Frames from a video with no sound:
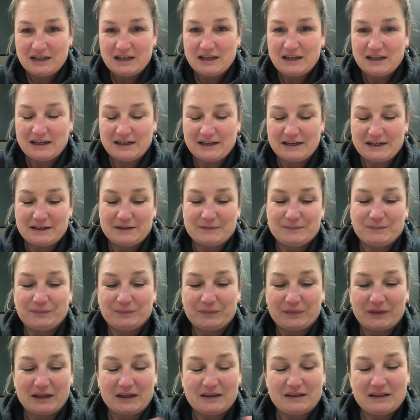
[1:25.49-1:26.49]

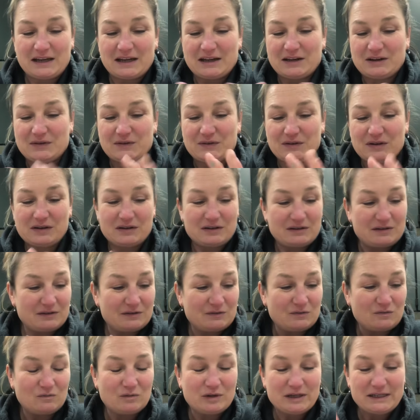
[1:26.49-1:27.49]
Now,
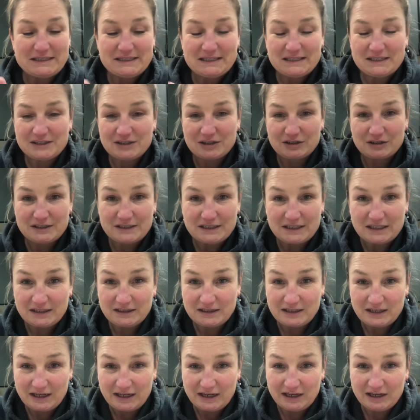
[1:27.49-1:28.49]
once it starts to hit
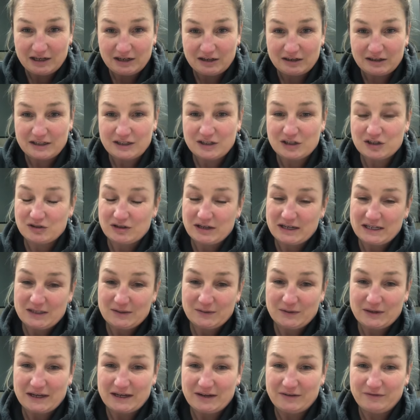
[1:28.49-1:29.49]
the air, it dries
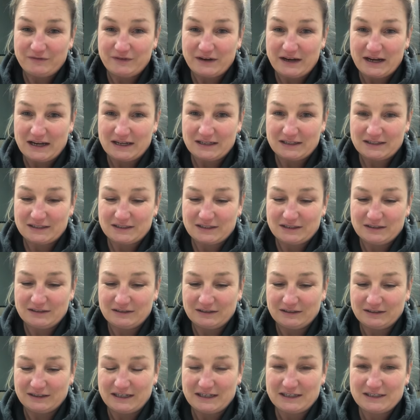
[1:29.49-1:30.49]
kind of fast,
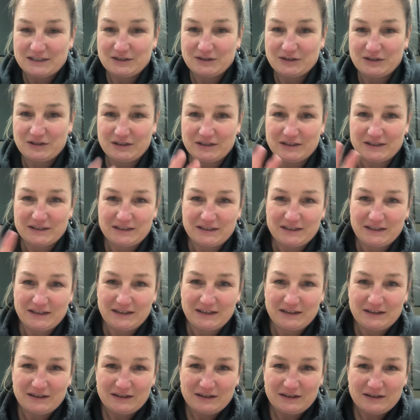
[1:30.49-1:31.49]
right? So you can
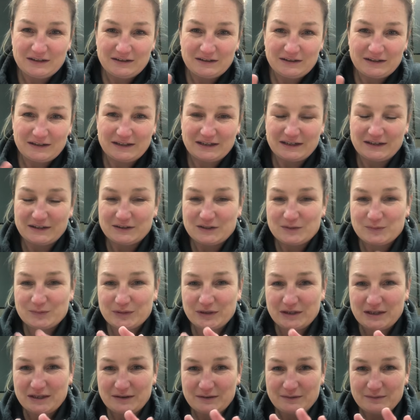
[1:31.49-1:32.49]
see it's
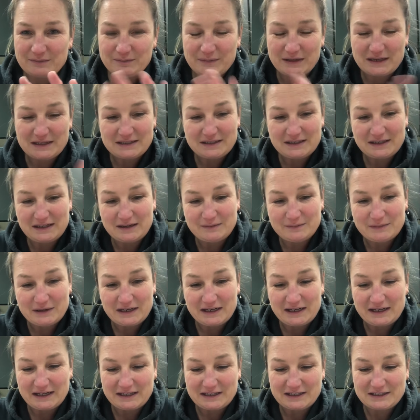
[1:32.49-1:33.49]
pretty messy. My
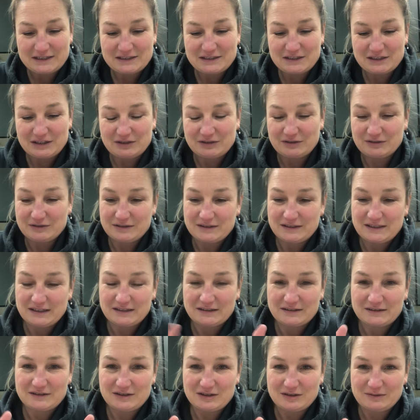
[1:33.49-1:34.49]
hands,
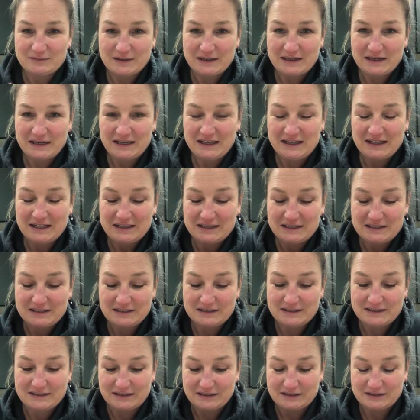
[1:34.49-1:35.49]
stick to my hands.
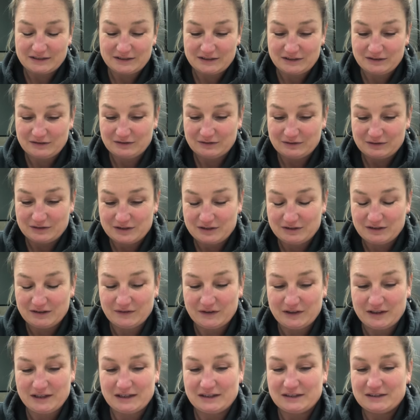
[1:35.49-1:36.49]
It sticks to
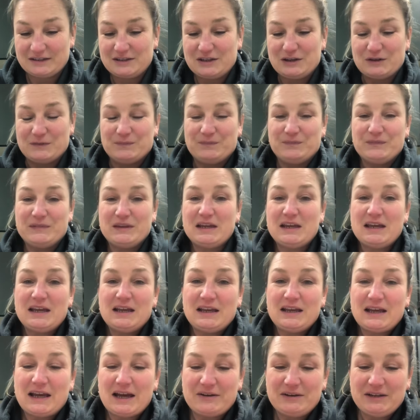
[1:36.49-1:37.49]
everything. So
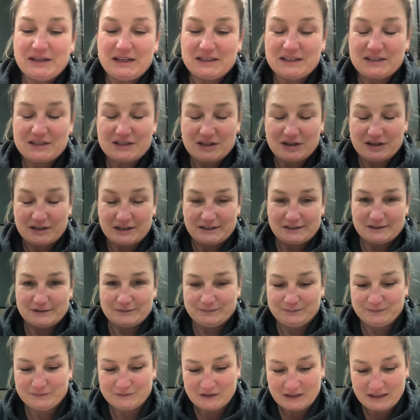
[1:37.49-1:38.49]
how to get started,
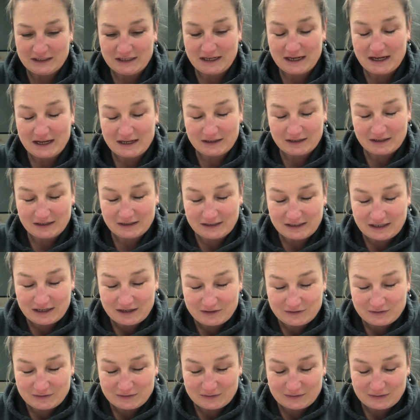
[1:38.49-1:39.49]
okay?
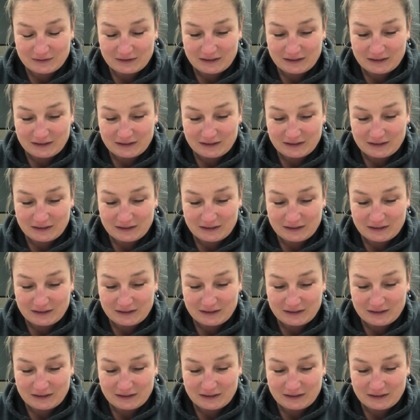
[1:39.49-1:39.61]
Now,